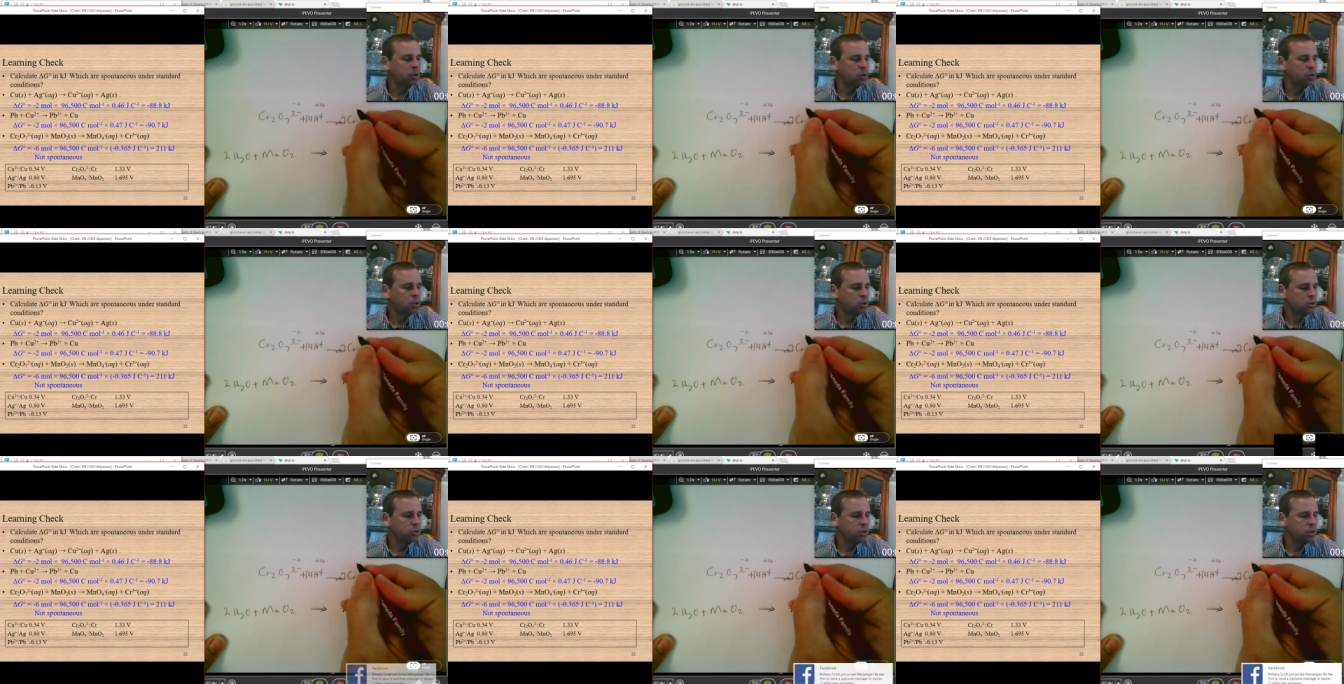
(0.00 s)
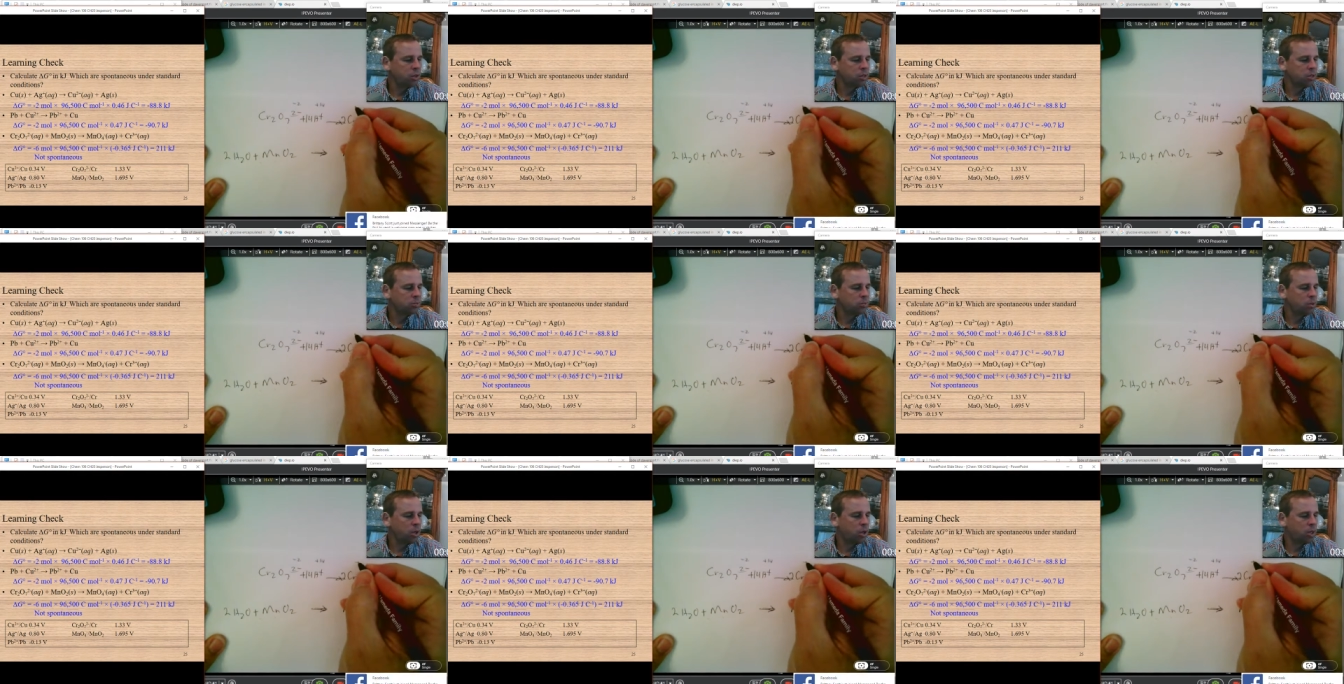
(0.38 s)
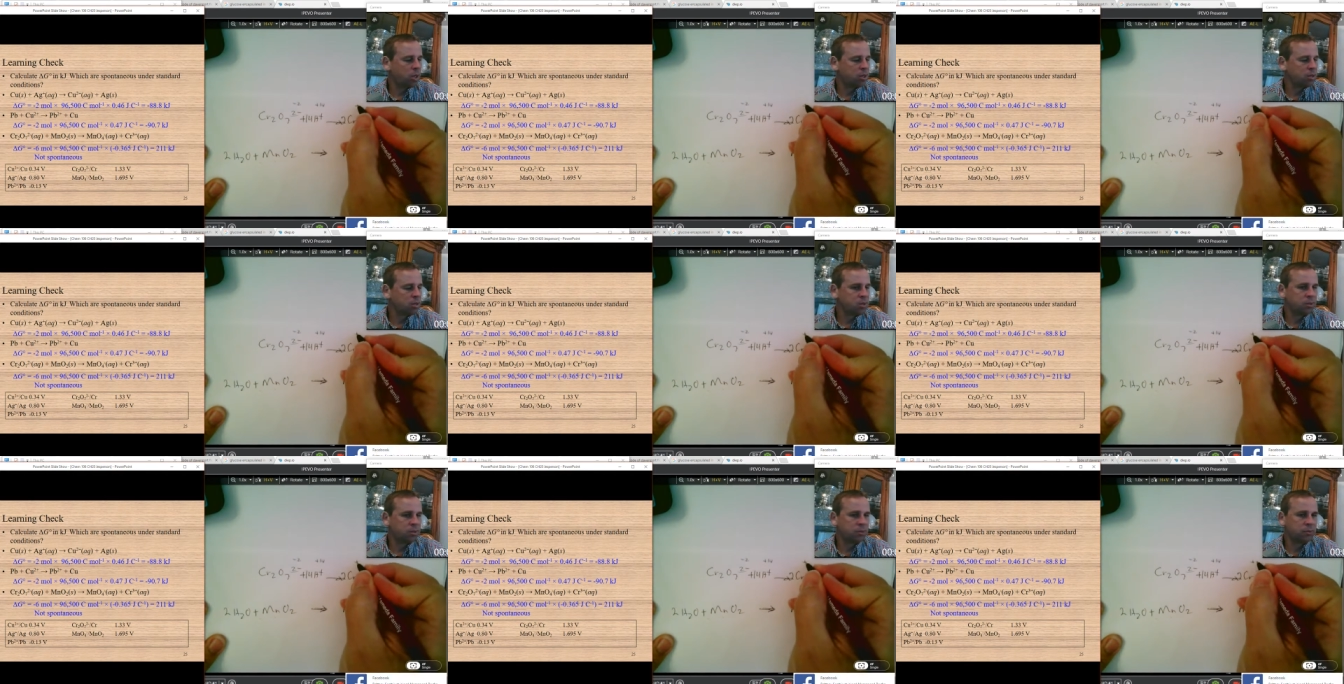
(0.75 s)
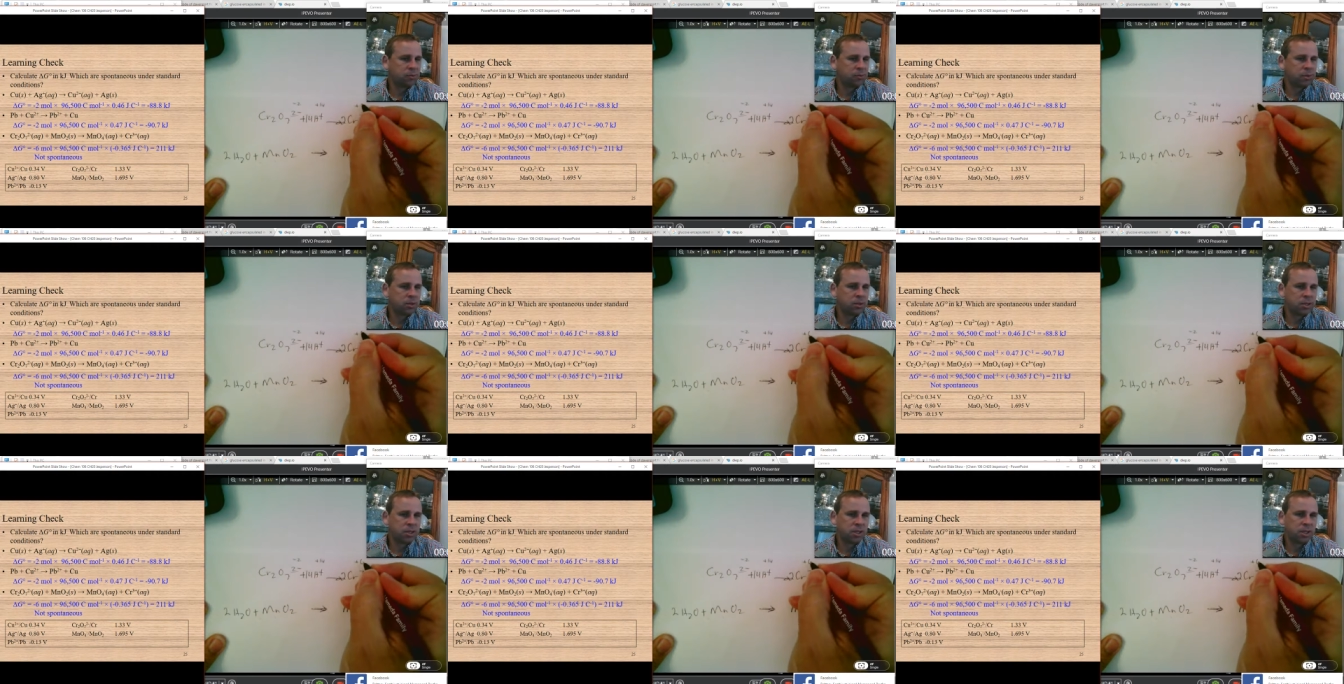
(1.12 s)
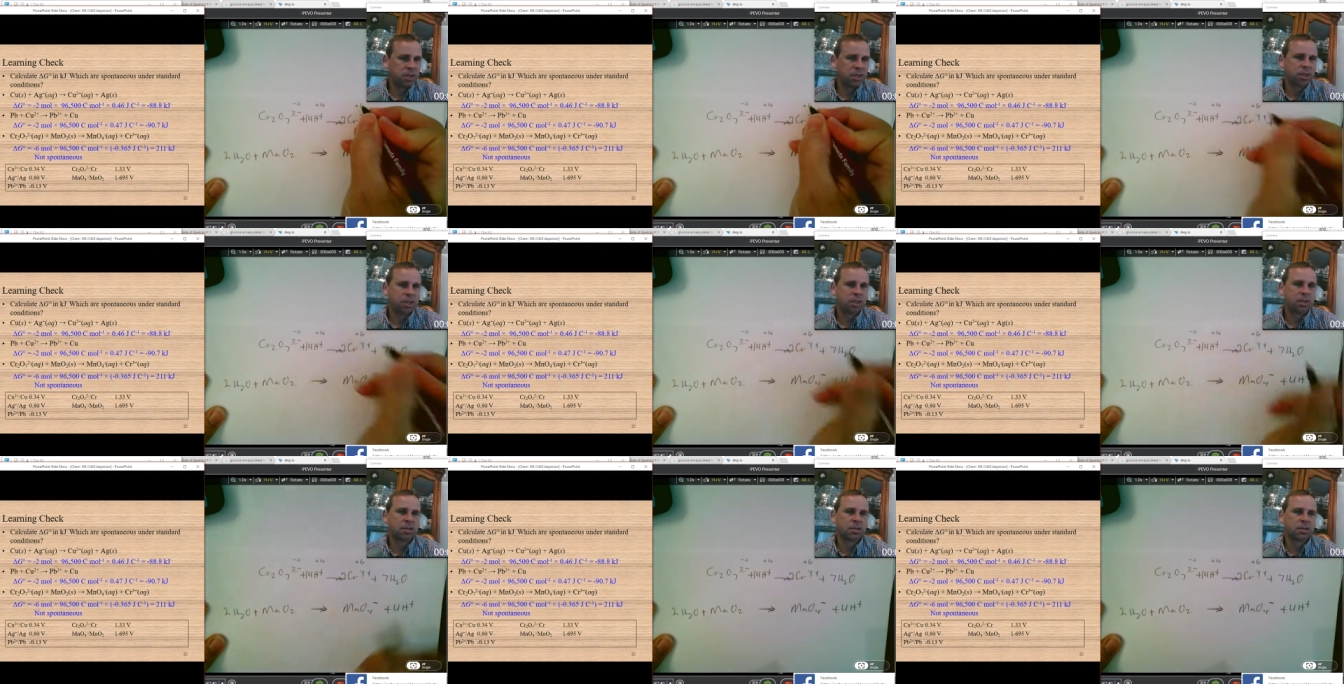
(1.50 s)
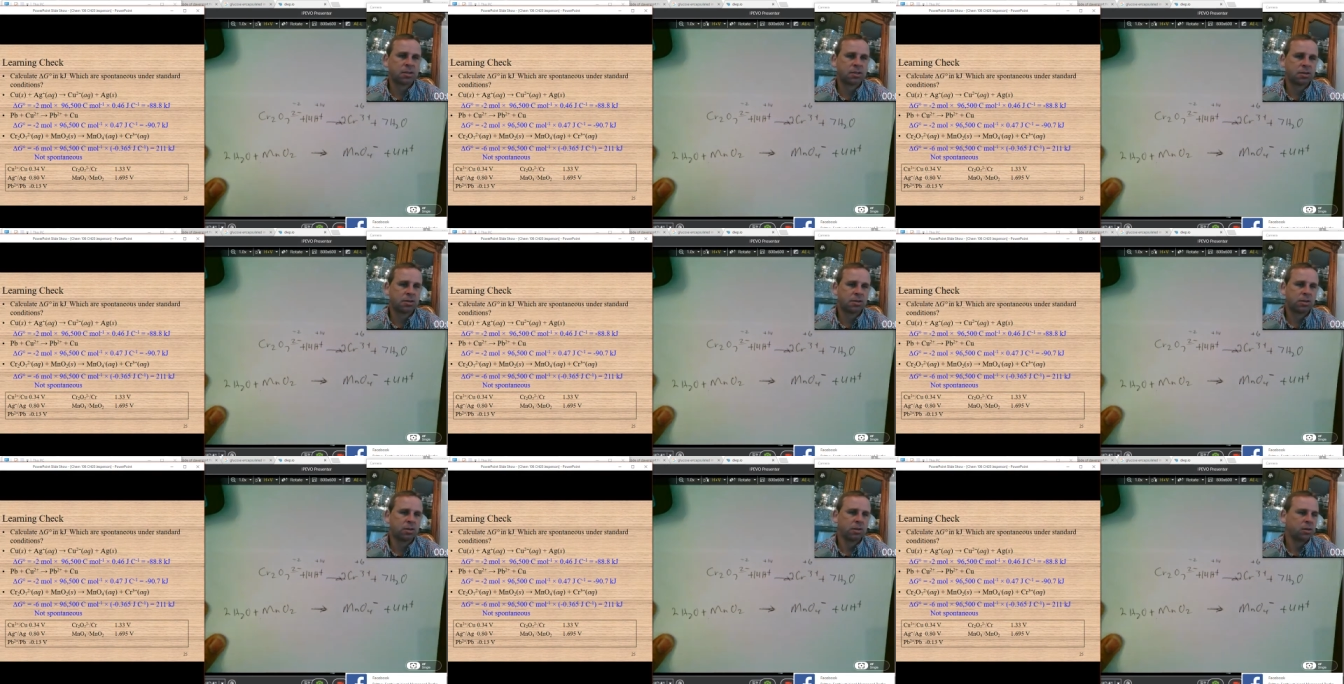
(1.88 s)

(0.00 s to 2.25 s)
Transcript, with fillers: So that's a positive 6.